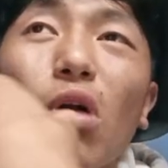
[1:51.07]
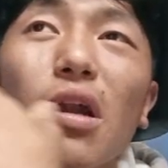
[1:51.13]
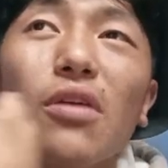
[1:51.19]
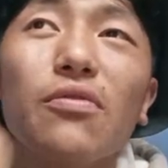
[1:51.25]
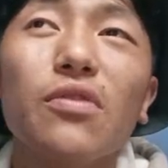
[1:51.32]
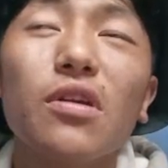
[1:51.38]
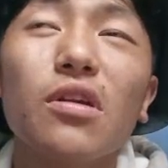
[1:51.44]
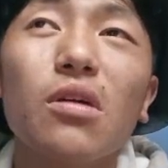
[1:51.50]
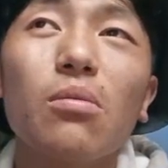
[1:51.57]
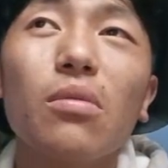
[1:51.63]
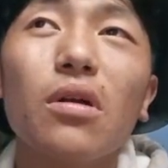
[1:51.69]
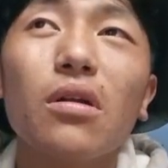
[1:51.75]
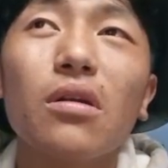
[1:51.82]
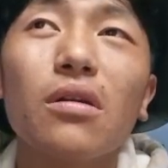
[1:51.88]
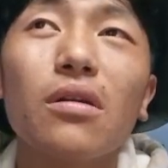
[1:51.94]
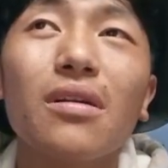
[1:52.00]
What if the
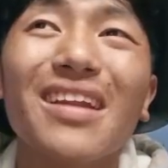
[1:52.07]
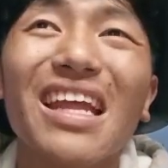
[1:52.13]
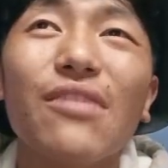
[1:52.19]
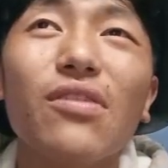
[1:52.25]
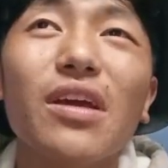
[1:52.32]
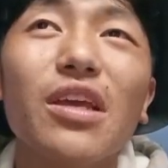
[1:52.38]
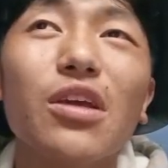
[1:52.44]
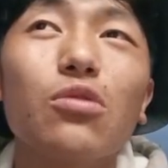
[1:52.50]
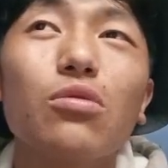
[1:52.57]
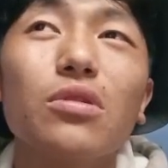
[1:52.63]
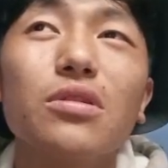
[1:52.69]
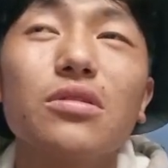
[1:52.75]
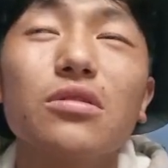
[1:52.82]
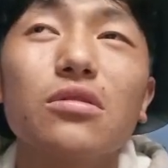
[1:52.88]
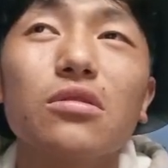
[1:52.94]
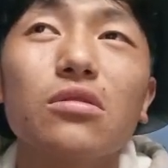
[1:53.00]
number
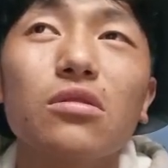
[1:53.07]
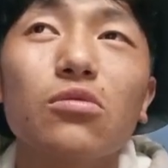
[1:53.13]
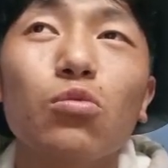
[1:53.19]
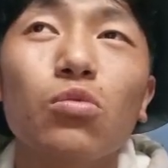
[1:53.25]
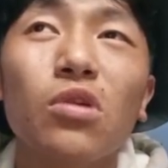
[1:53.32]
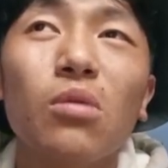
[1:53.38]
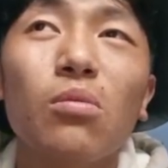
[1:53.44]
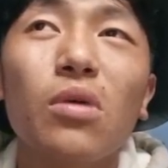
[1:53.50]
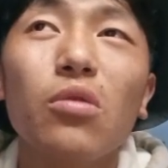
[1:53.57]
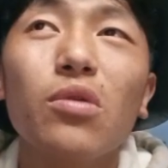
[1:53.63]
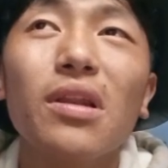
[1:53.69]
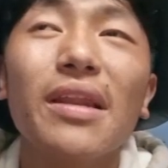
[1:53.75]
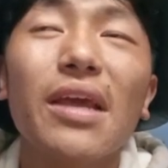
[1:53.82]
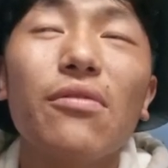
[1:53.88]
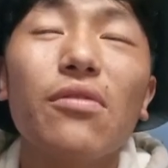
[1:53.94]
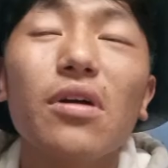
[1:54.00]

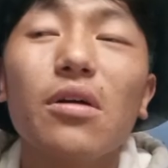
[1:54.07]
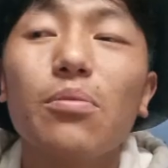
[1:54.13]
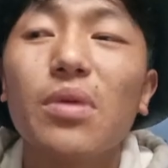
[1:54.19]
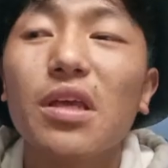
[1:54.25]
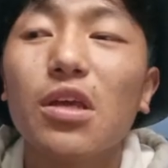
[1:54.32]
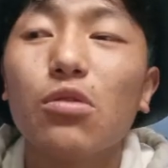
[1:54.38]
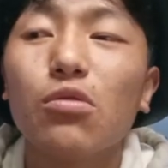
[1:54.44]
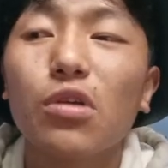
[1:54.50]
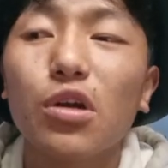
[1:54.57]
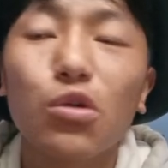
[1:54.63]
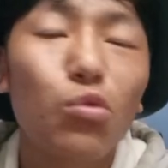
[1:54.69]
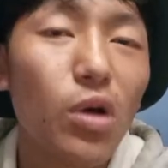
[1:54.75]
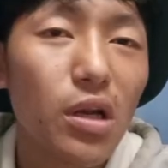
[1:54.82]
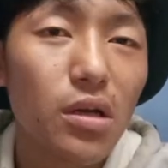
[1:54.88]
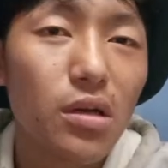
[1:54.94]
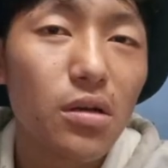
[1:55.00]
will never be equal
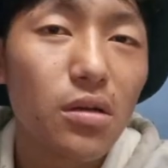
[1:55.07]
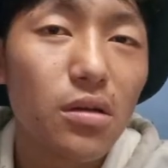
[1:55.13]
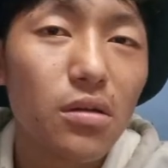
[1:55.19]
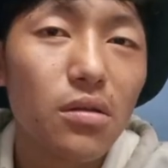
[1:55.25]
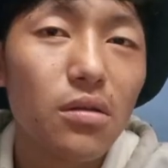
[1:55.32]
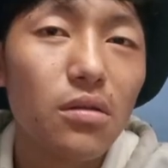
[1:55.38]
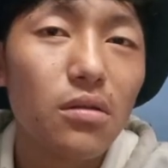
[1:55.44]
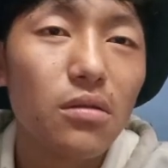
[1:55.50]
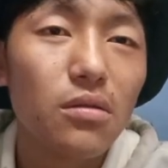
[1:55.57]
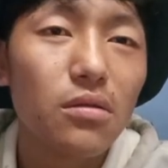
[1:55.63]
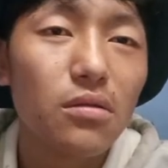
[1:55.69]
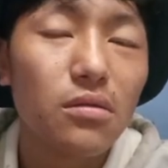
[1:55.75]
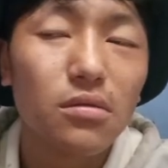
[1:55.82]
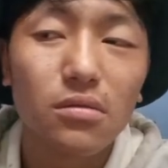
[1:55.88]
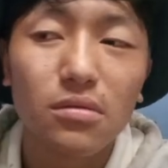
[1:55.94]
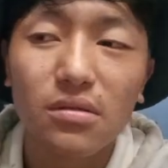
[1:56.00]
to 1?
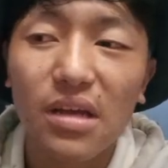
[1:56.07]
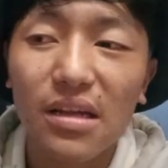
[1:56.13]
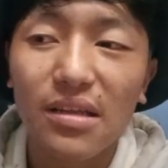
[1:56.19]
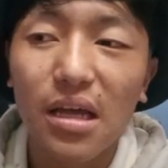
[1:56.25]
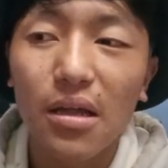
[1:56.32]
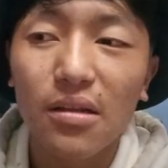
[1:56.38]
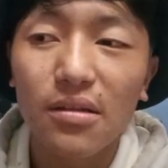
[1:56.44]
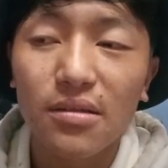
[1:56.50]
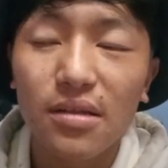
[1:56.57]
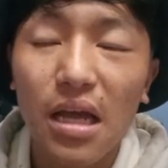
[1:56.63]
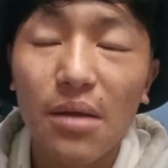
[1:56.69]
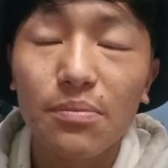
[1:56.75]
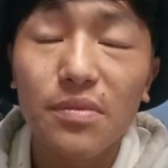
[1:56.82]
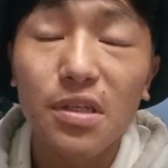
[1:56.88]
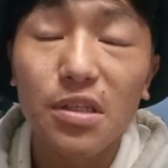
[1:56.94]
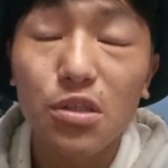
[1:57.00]
That
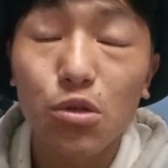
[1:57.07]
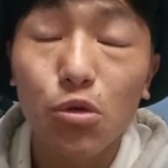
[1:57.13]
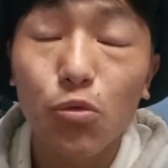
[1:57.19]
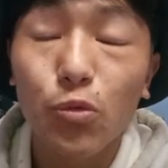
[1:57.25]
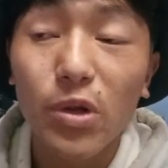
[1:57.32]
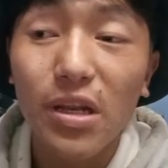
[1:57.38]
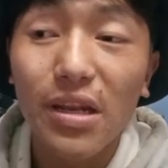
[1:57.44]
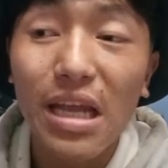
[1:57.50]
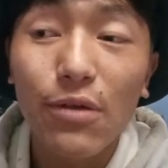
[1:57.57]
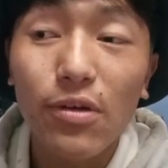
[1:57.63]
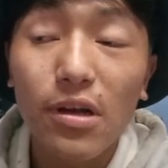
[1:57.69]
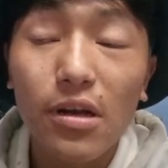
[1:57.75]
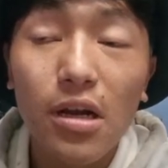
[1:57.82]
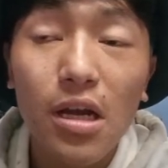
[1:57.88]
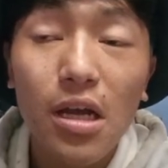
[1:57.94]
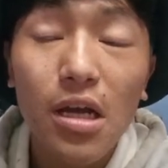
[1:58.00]
time this loop will
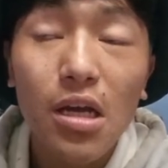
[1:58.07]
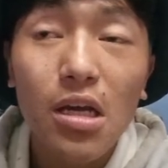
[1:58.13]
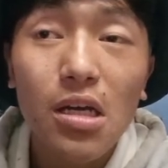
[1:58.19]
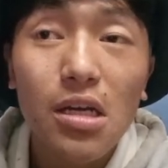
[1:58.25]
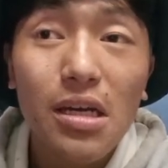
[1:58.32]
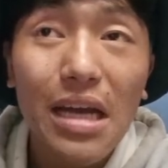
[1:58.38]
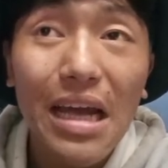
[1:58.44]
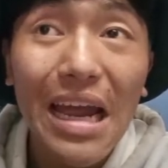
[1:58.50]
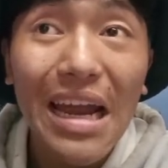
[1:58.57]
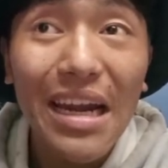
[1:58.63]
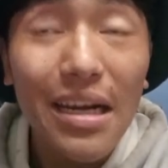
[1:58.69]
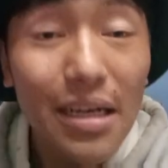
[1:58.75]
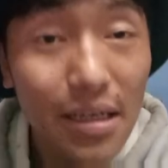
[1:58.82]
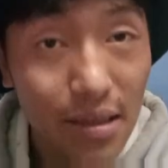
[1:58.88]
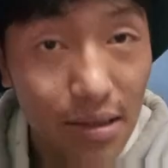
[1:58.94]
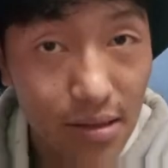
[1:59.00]
never
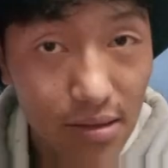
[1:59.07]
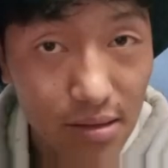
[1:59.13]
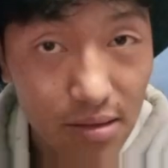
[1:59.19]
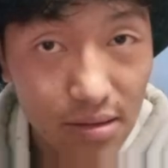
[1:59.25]
end